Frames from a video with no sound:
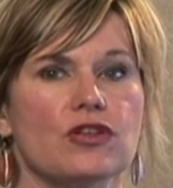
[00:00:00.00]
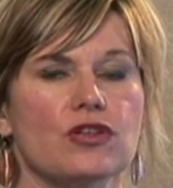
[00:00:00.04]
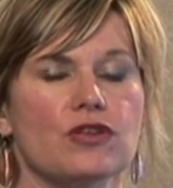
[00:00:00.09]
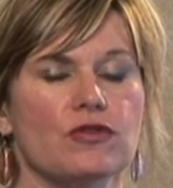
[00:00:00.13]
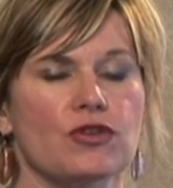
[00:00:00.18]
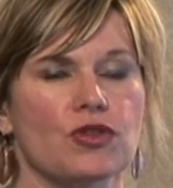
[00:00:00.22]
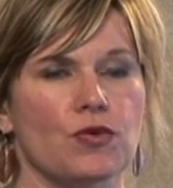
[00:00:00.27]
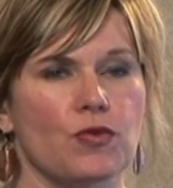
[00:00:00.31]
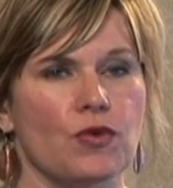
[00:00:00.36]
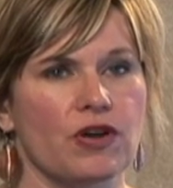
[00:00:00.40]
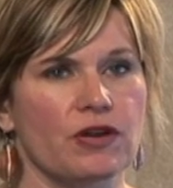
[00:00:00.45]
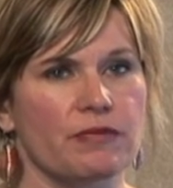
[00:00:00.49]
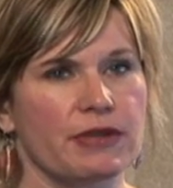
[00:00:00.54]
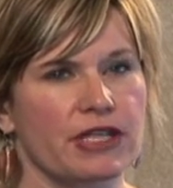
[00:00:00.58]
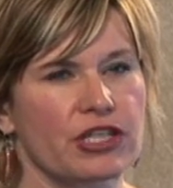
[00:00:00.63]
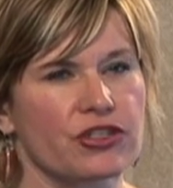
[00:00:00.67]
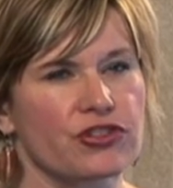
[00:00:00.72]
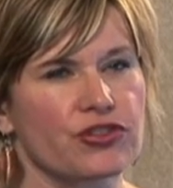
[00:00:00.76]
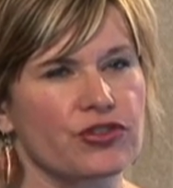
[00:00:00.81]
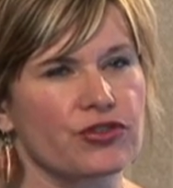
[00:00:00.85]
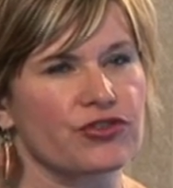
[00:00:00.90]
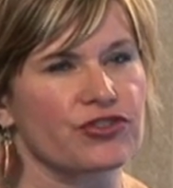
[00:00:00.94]

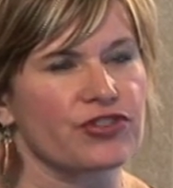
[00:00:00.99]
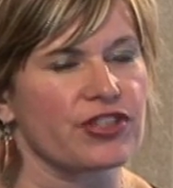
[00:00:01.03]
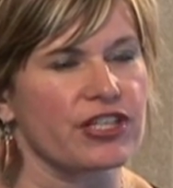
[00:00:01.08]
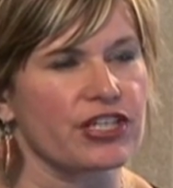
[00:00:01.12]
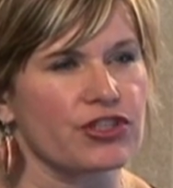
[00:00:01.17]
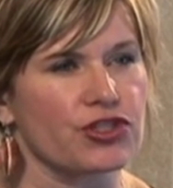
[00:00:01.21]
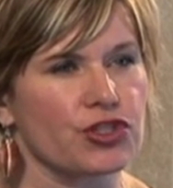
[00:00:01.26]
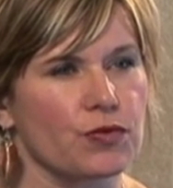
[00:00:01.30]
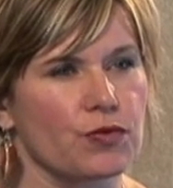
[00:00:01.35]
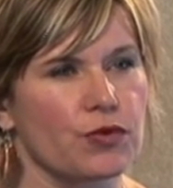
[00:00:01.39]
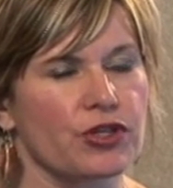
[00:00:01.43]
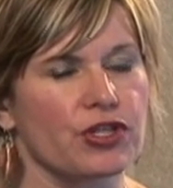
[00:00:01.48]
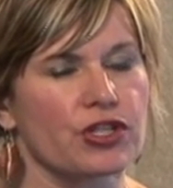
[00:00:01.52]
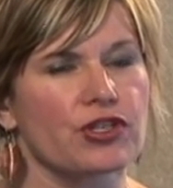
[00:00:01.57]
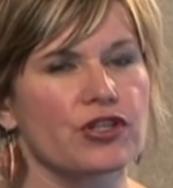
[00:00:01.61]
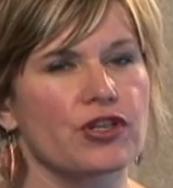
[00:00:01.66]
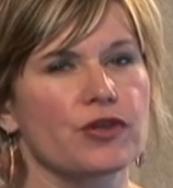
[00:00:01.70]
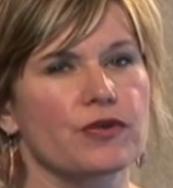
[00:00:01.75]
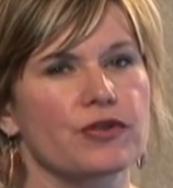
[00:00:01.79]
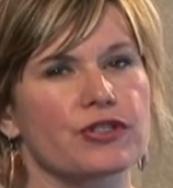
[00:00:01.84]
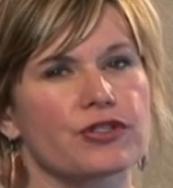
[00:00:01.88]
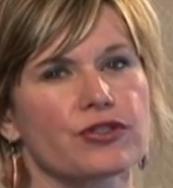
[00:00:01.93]
Because there's things you want to
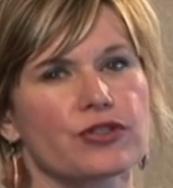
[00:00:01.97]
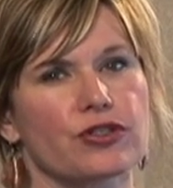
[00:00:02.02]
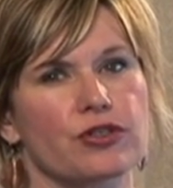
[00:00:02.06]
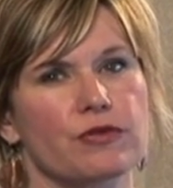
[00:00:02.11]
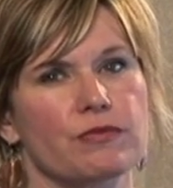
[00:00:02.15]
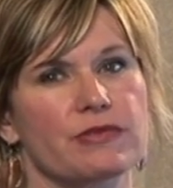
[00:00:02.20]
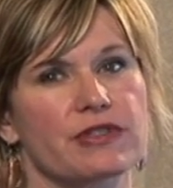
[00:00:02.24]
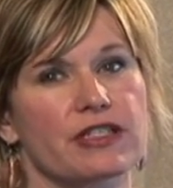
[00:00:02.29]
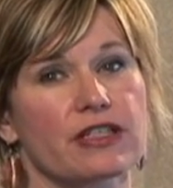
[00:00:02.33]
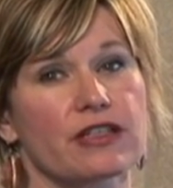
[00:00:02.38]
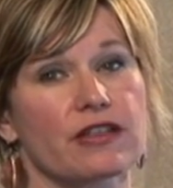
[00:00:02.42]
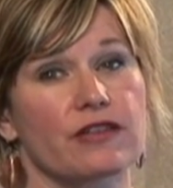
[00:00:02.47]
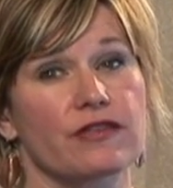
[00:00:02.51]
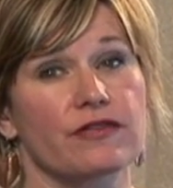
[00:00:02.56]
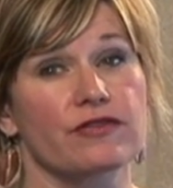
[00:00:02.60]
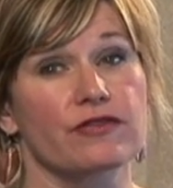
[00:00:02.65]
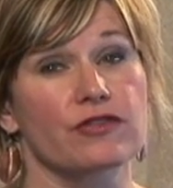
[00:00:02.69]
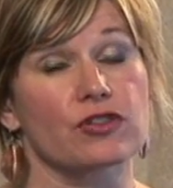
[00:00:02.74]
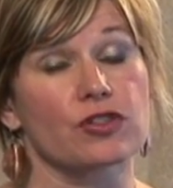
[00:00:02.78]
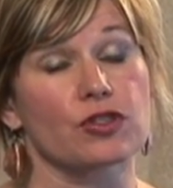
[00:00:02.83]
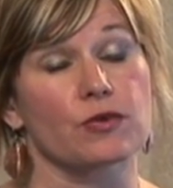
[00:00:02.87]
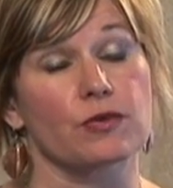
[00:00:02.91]
know in terms
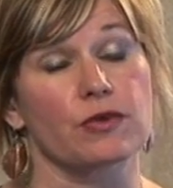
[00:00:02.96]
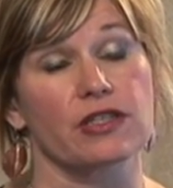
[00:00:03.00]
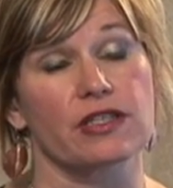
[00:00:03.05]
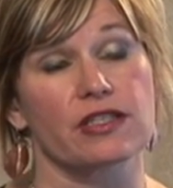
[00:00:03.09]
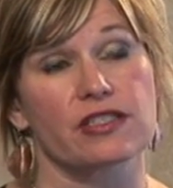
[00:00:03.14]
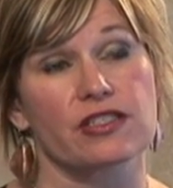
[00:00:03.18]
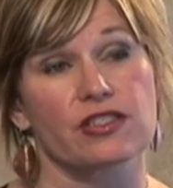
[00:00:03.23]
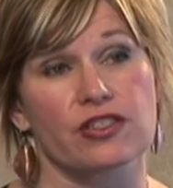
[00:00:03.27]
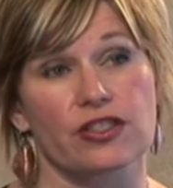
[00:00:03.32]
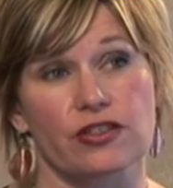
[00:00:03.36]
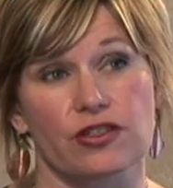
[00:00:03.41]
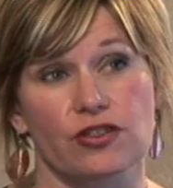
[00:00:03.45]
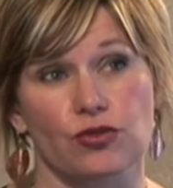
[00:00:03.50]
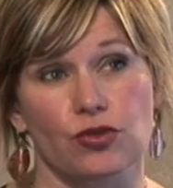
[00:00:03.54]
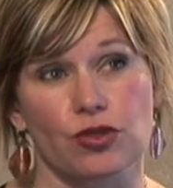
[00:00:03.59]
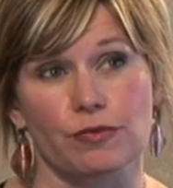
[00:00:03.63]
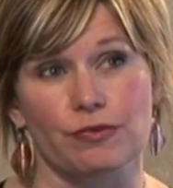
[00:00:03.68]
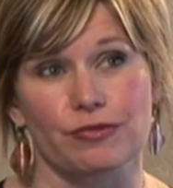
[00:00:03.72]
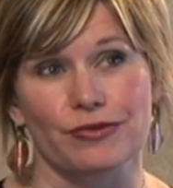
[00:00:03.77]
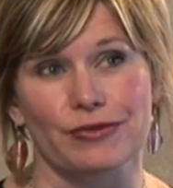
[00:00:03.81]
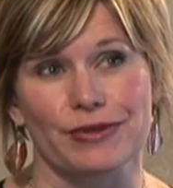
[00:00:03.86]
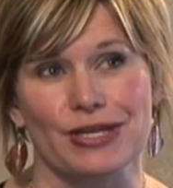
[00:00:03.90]
of, do you want to start a
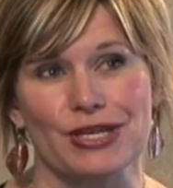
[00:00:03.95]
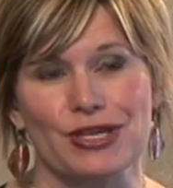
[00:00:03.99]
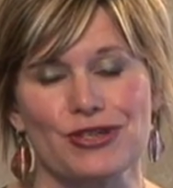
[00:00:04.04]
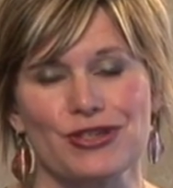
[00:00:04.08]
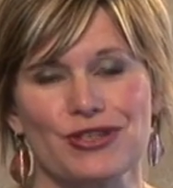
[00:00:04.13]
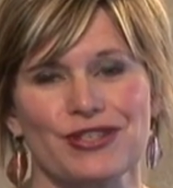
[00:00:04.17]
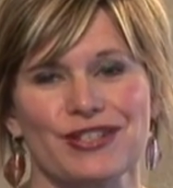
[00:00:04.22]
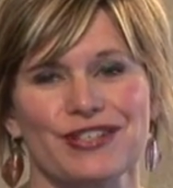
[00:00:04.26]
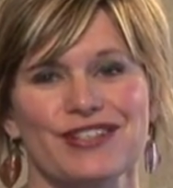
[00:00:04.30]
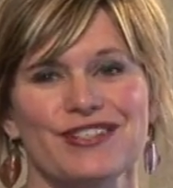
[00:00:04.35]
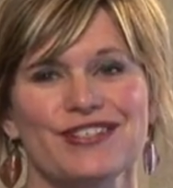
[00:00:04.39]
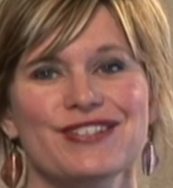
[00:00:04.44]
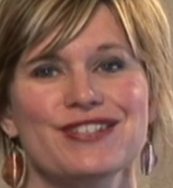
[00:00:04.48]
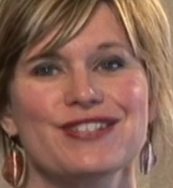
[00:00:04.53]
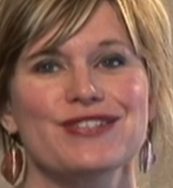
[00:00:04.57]
corporation?